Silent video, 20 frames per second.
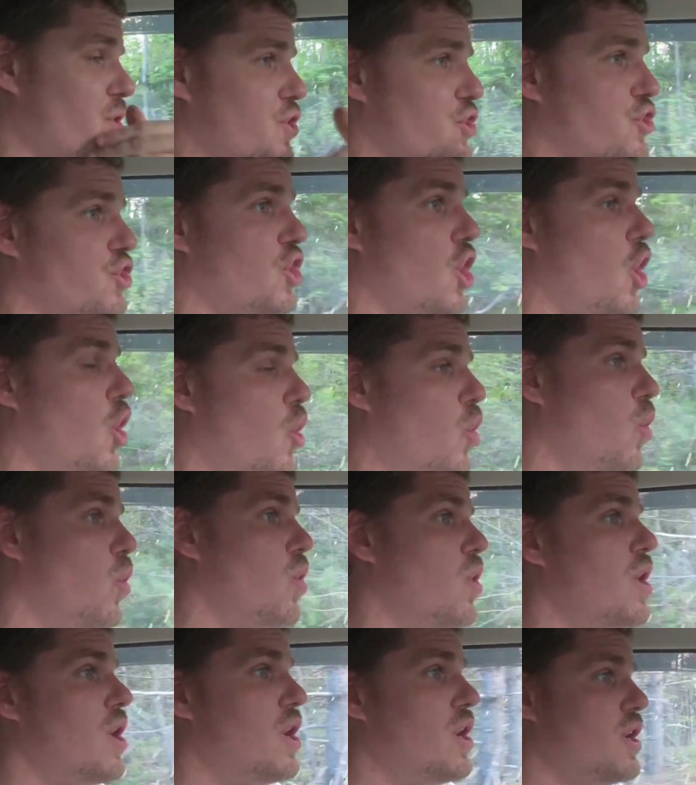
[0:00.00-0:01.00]
was
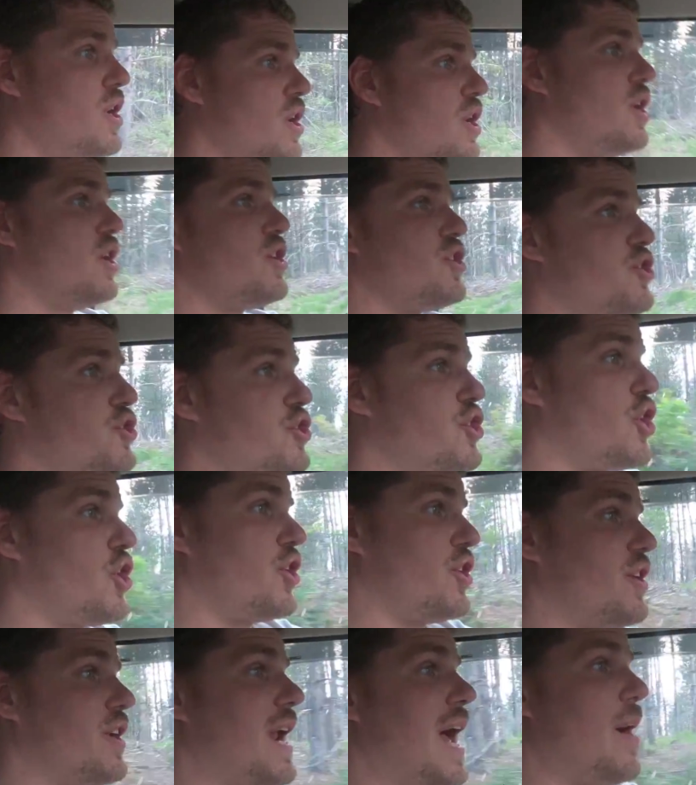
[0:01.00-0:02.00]
so
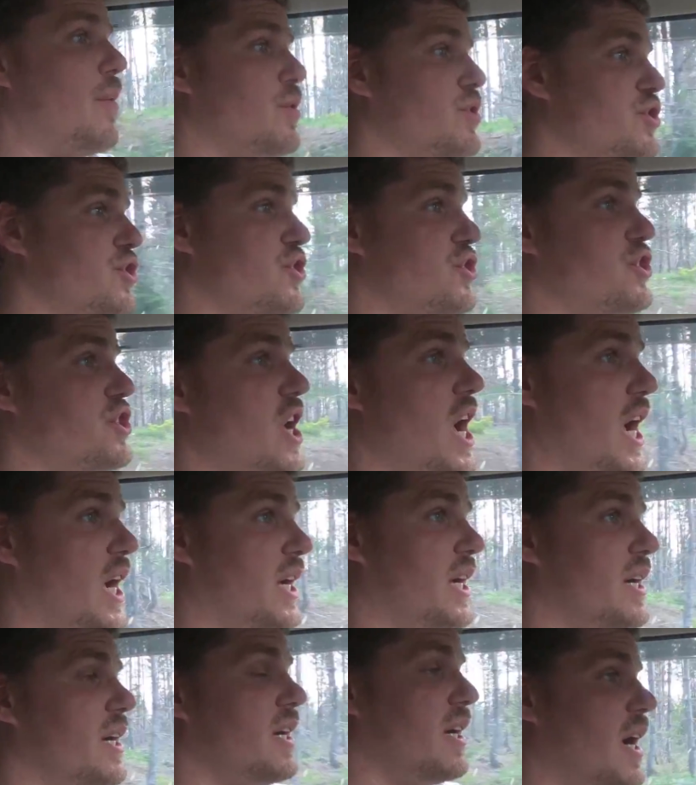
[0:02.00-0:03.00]
certain I was stuck.
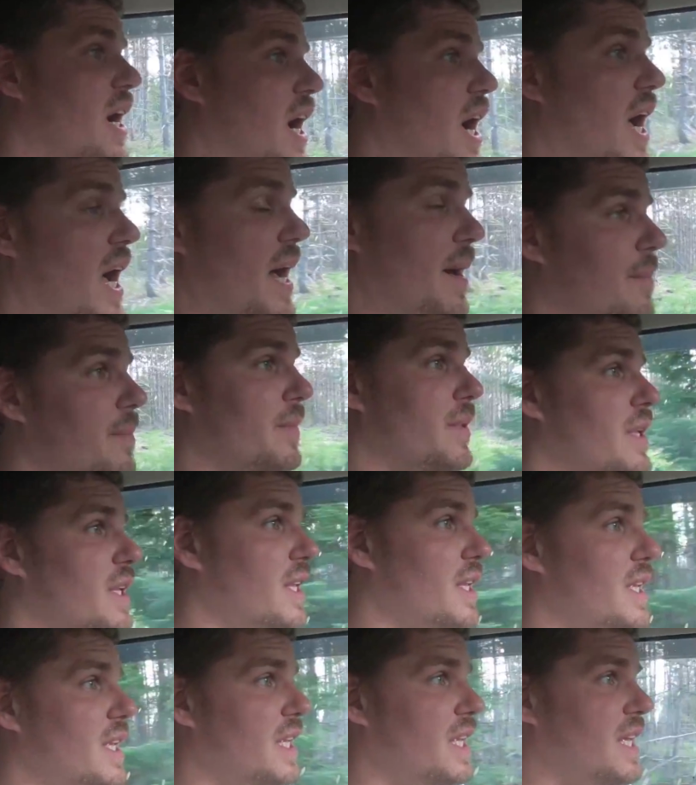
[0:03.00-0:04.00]

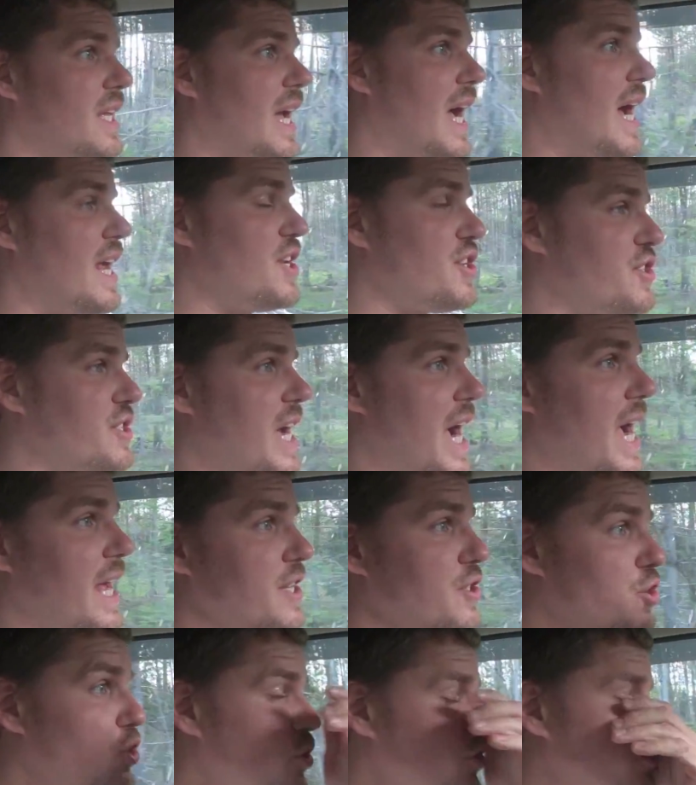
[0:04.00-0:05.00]
I just got
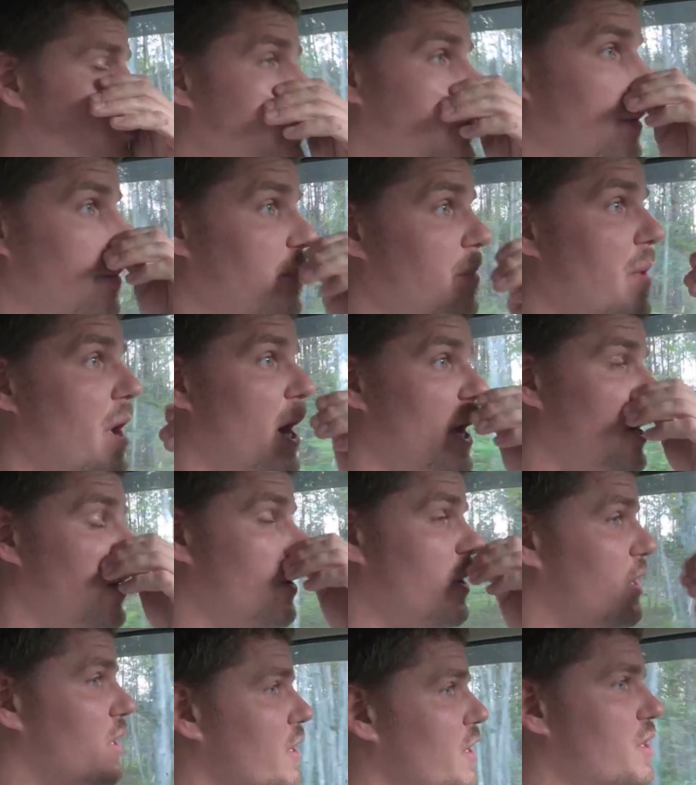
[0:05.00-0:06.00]
into some
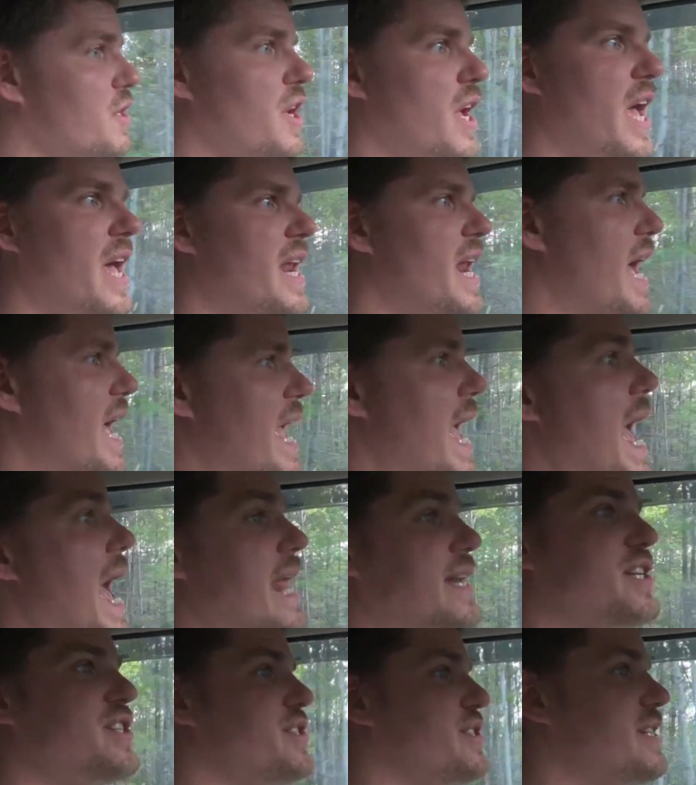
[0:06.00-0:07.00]
mud and I
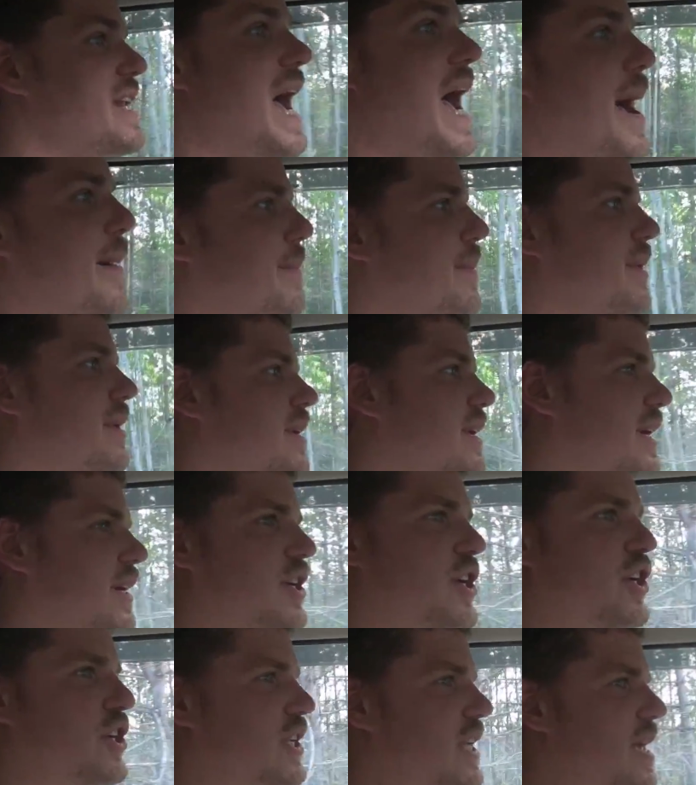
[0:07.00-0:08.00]
had to stop.
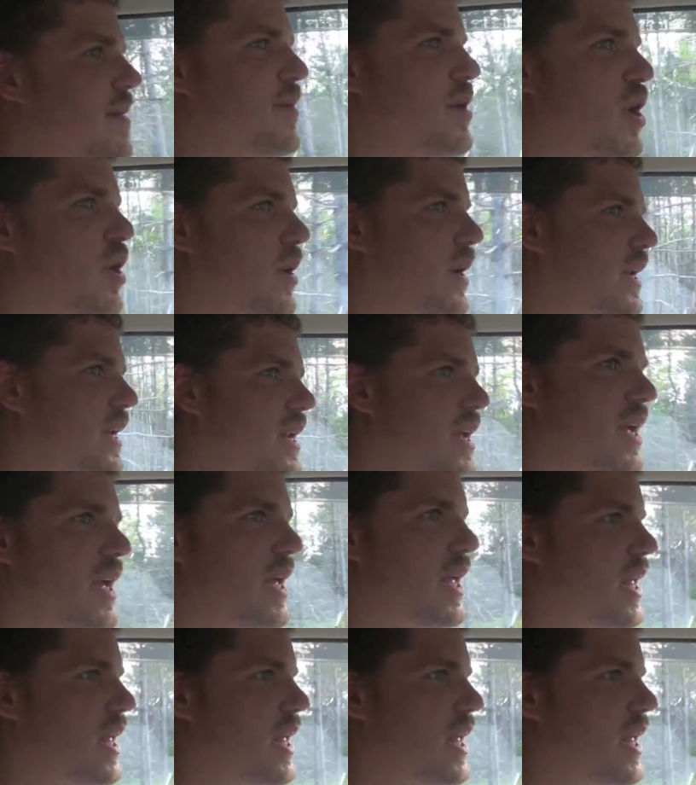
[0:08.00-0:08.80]
Couldn't keep going.